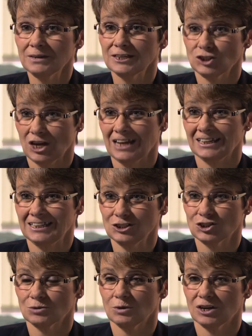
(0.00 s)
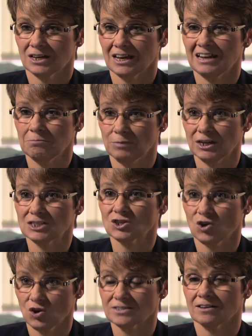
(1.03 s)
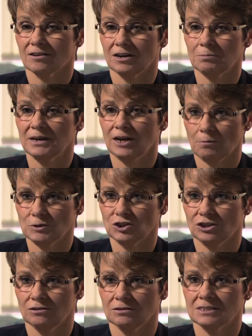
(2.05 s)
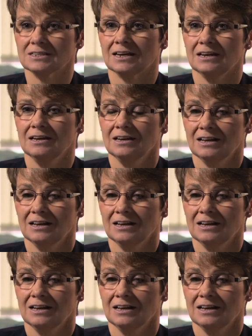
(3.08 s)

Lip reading: be a challenge to work here, but it's also going to be an opportunity.